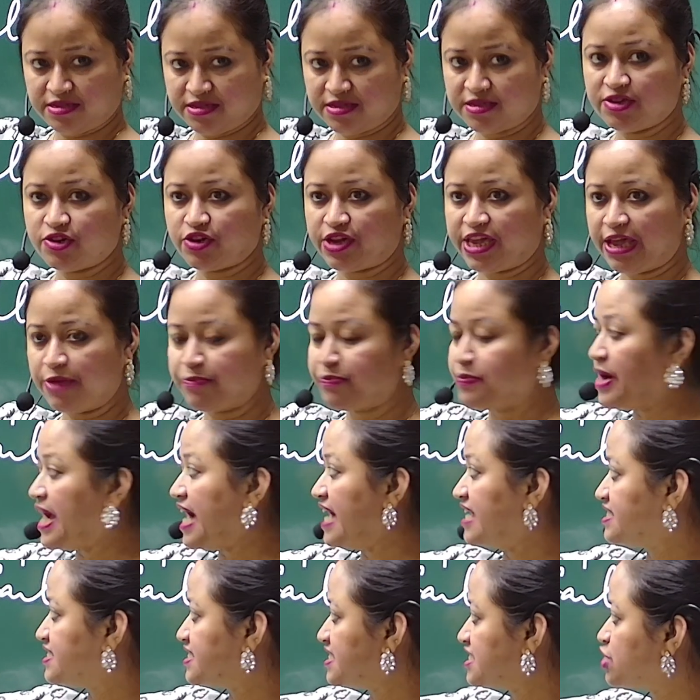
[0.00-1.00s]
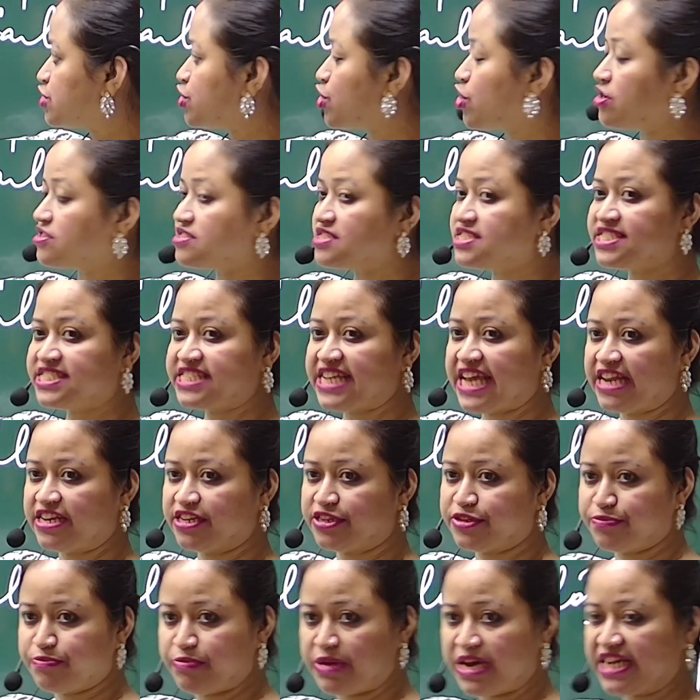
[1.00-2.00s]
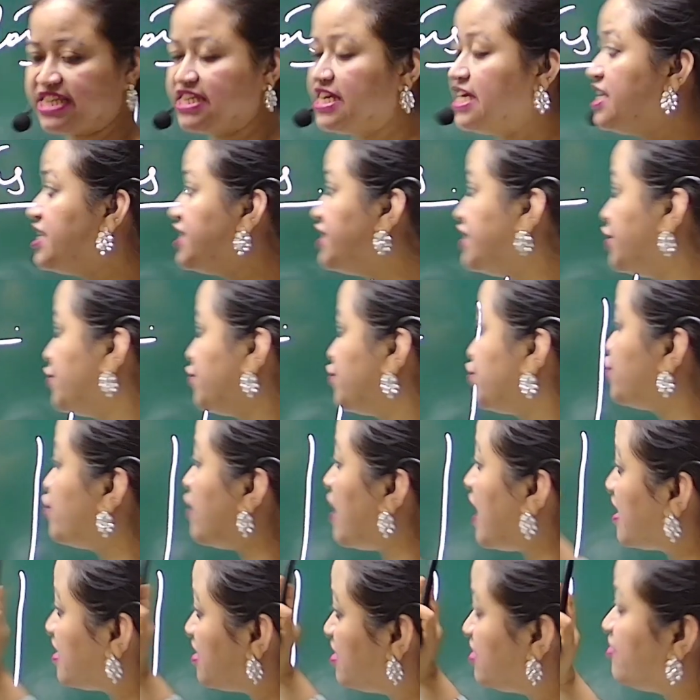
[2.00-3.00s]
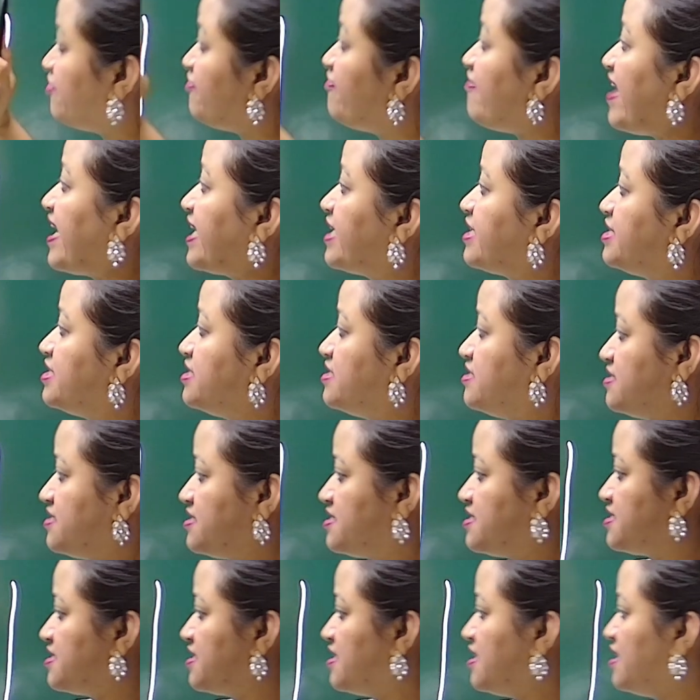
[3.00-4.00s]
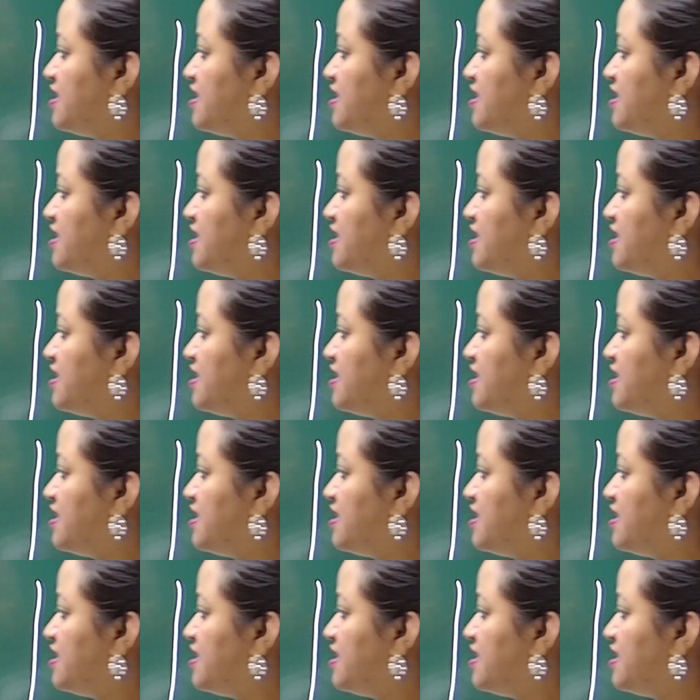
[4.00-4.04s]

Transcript: Okay, price is constant, but due to other factors,